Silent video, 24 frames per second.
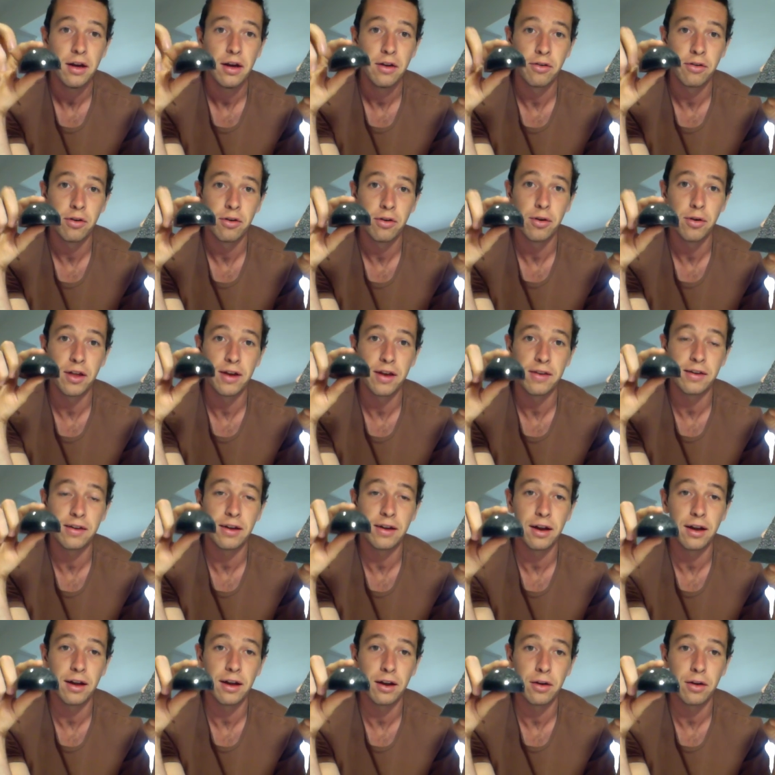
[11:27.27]
2 of these are going
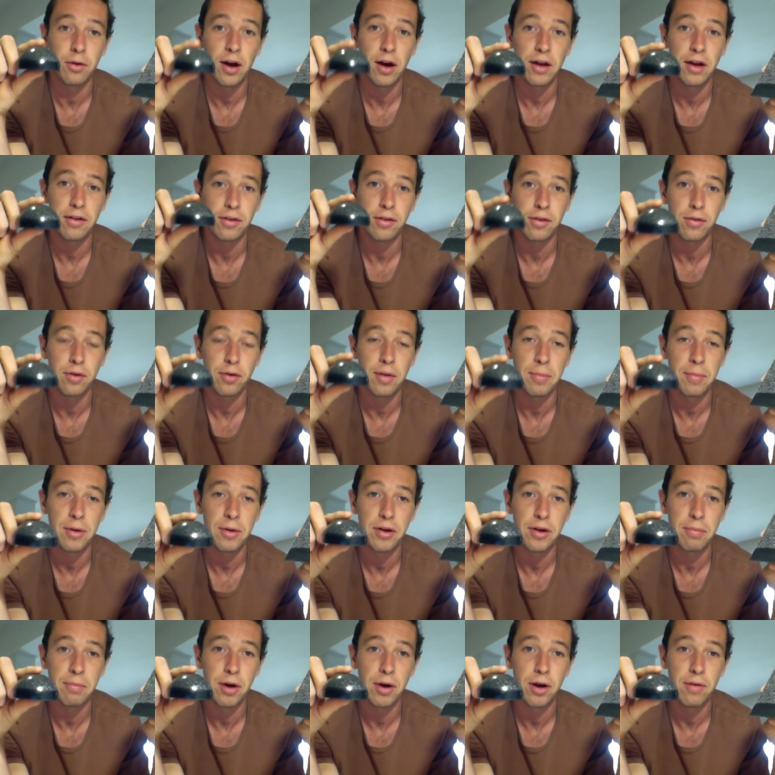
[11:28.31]
to equate to 3
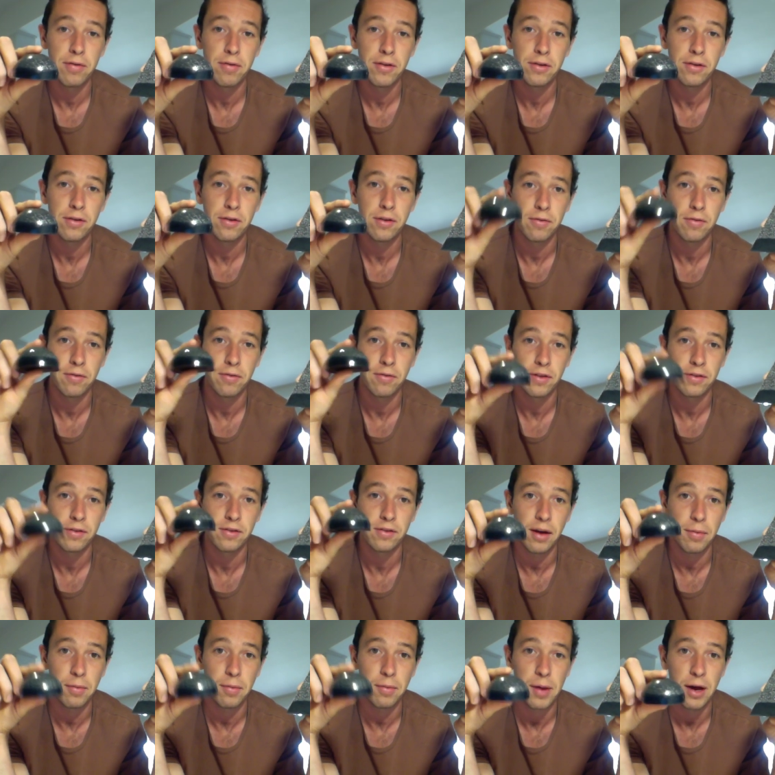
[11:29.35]
million Bovis for the
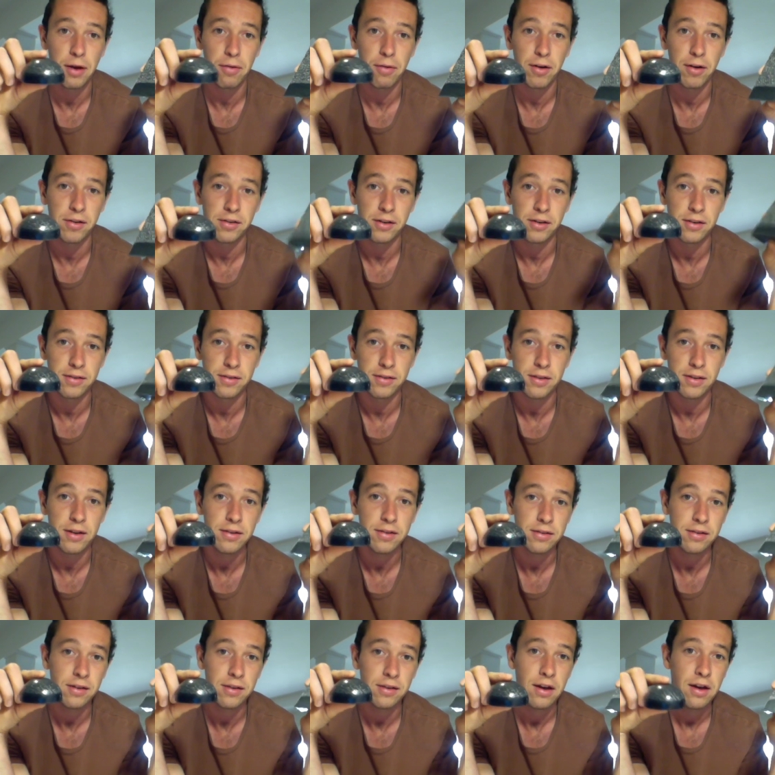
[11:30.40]
same amount of resin as
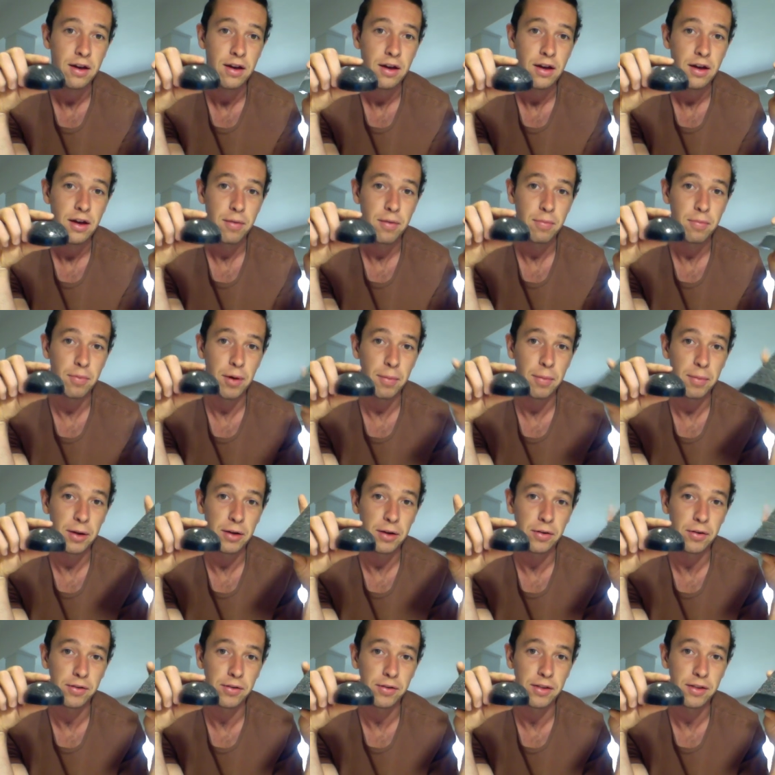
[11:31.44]
this, but
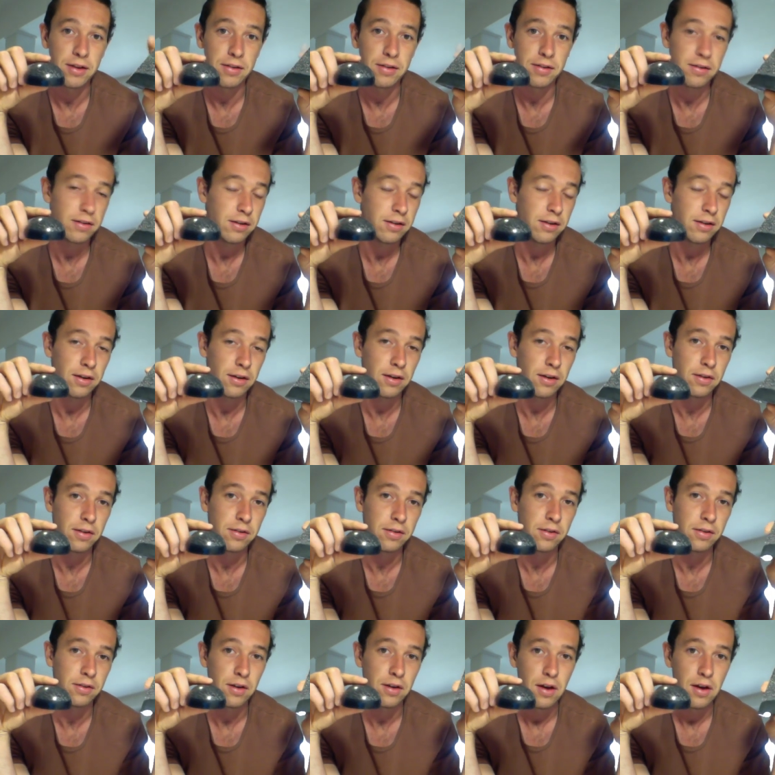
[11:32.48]
because this
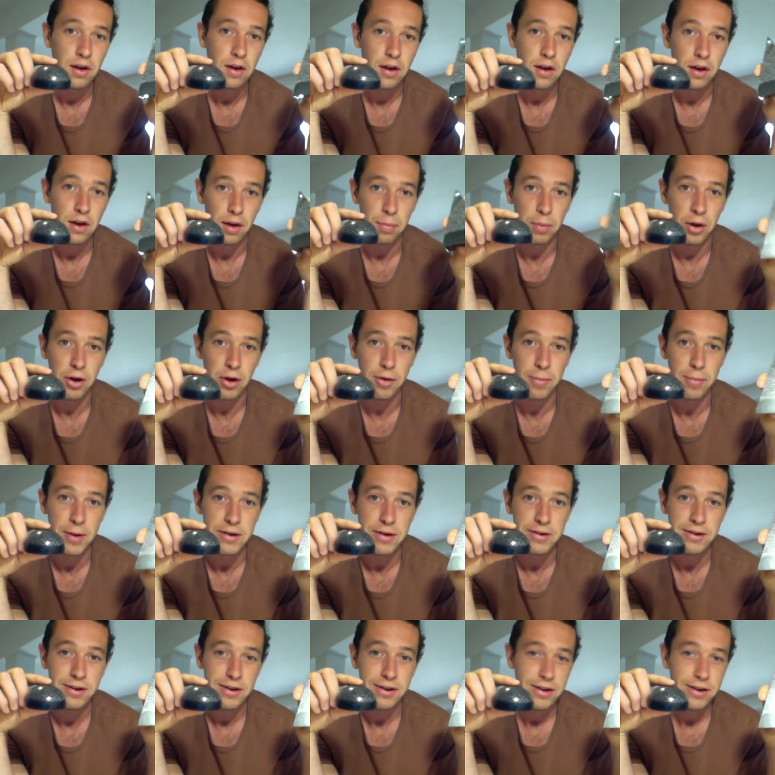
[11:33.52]
is a pyramid,